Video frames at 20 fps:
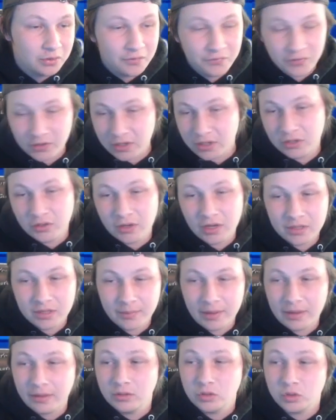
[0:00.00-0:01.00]
I figured you guys
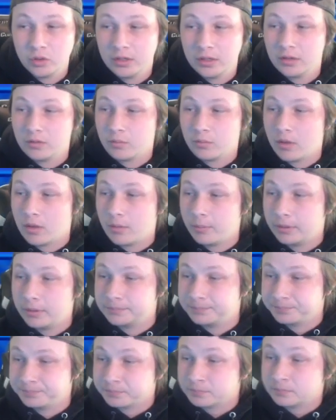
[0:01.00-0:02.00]
might enjoy this as well. But
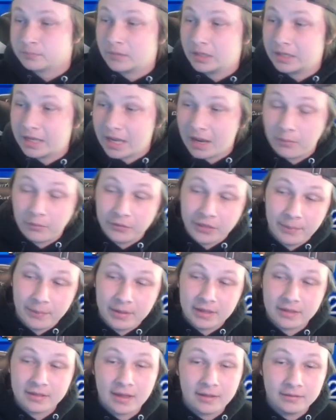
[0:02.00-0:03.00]
yeah, with that
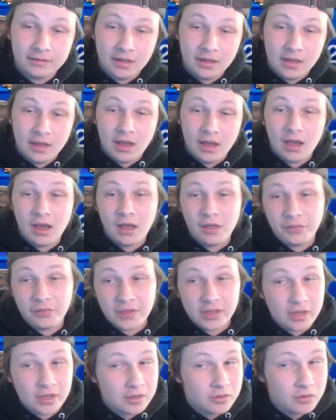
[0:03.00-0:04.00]
being said, uh,
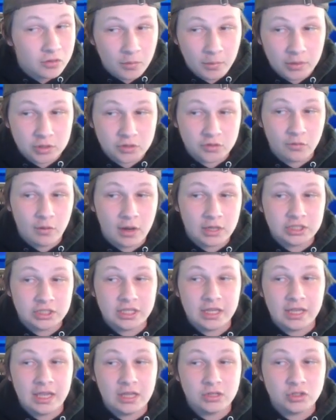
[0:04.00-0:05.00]
thank you guys so much for watching
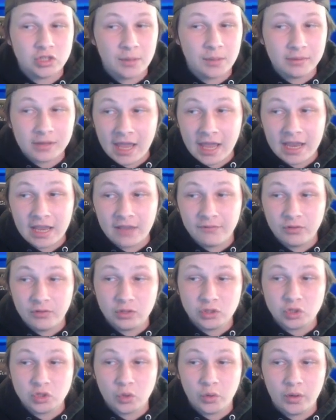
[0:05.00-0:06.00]
again. Drop a like if you
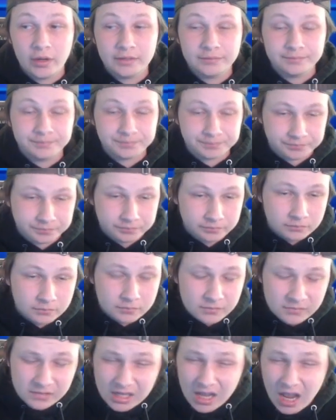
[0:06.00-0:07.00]
enjoyed.
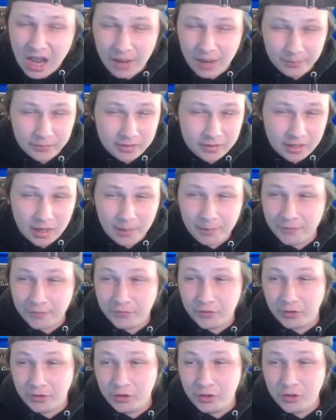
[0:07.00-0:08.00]
Um, sub if
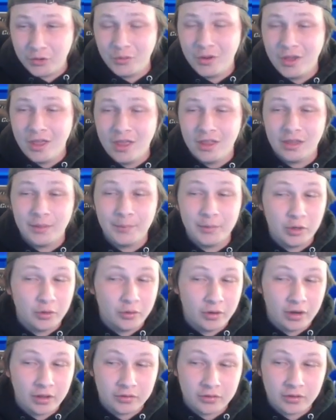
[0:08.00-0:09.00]
you're new. Let me know
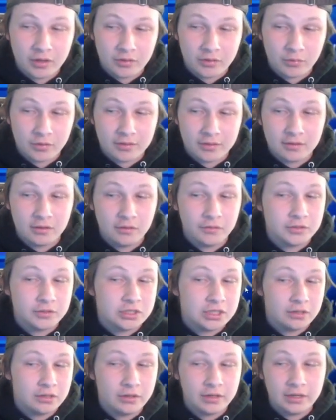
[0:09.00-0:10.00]
what else you guys want to see on the
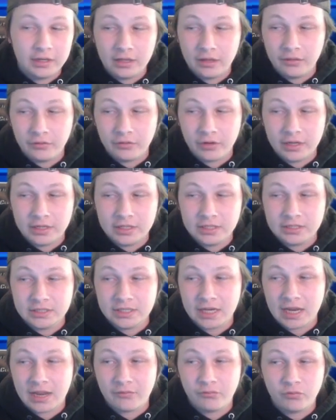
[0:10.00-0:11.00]
channel, any other ideas you
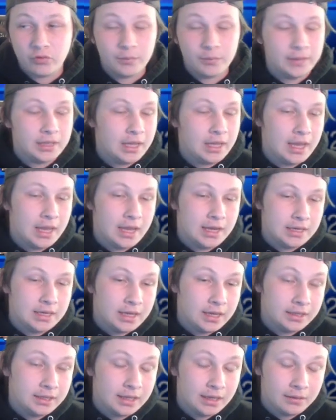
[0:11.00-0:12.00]
have for me. And uh,
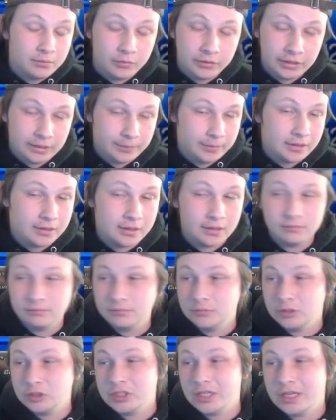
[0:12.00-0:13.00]
yeah, with that being said,
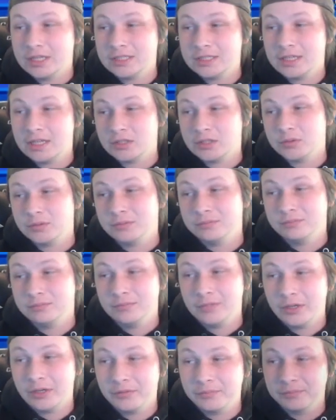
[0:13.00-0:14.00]
I'll see you guys in the next one.
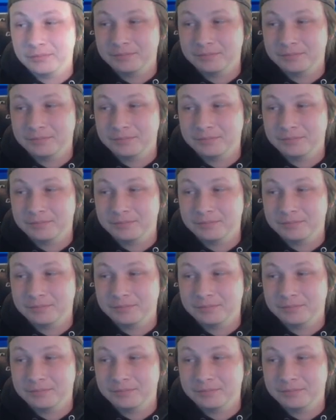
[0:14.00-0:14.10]
Later.